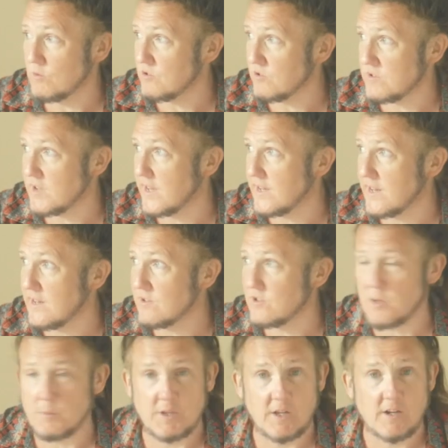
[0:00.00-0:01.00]
just take in
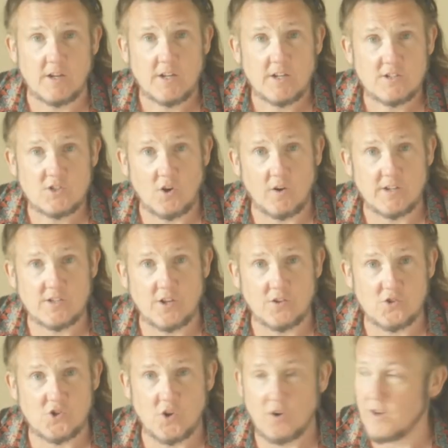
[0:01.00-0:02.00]
some of the Thai
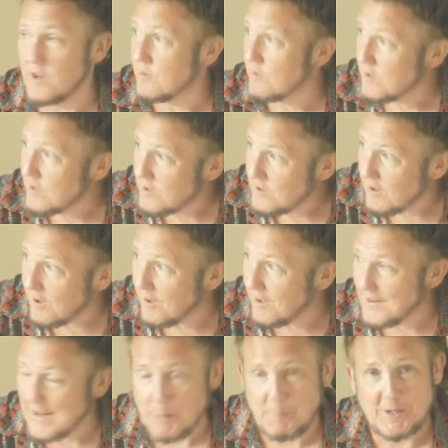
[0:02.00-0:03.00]
sunshine,
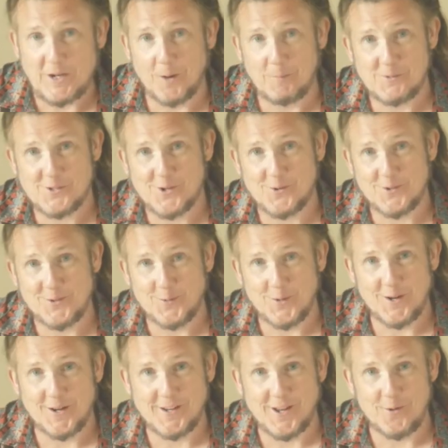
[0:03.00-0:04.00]
lap it up until you
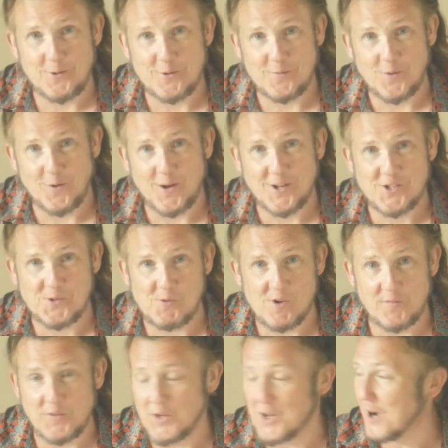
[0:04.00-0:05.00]
get on your flight to
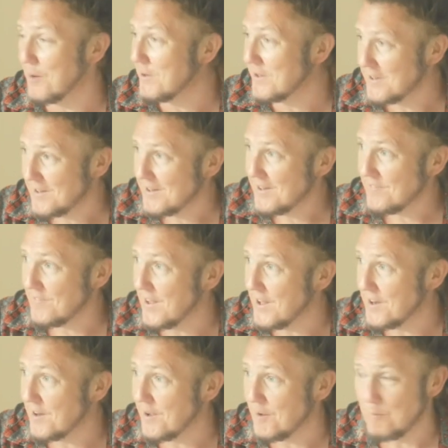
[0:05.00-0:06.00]
wherever you're going,
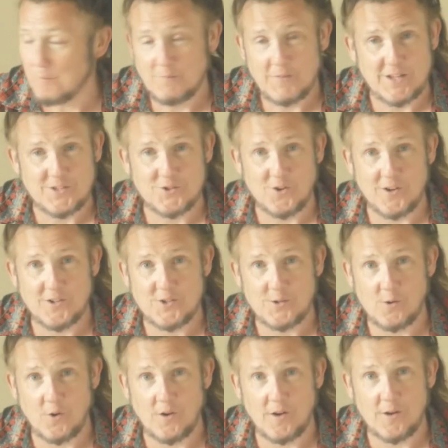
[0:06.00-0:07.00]
then that's nice. You've
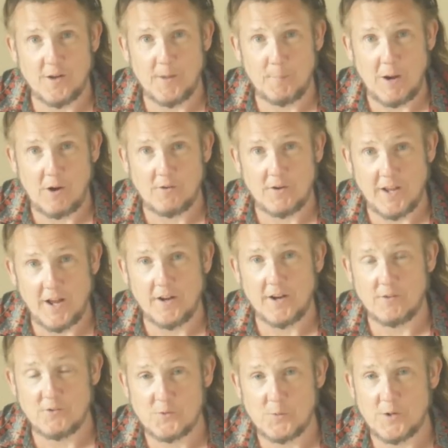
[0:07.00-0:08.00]
got a balcony out
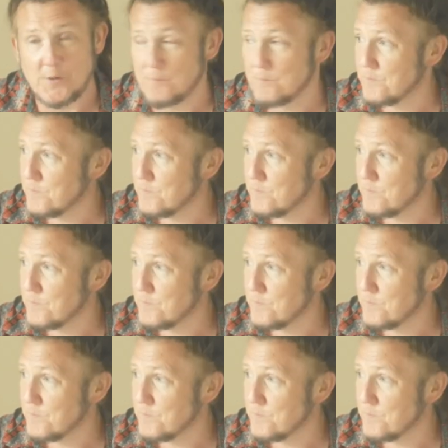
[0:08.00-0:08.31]
there as well.